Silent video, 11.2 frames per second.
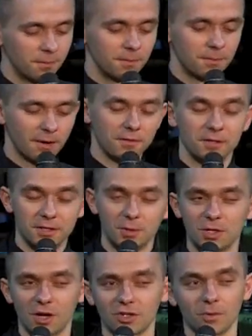prophet tb
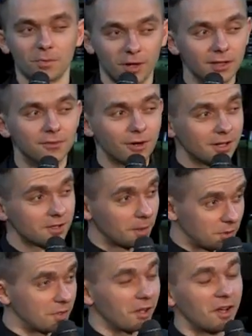joshua prayed for us
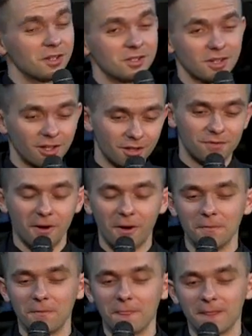upstairs on the
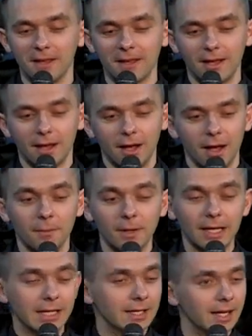phone i
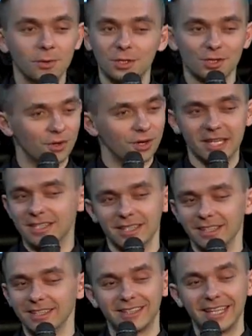mean it was crazy
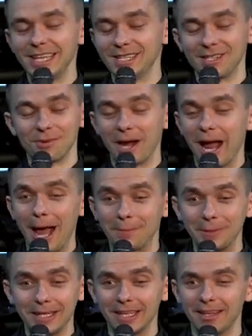things that were
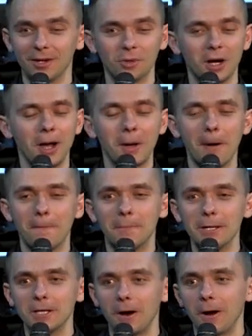happening here were uh,
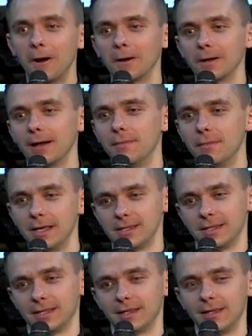beyond amazing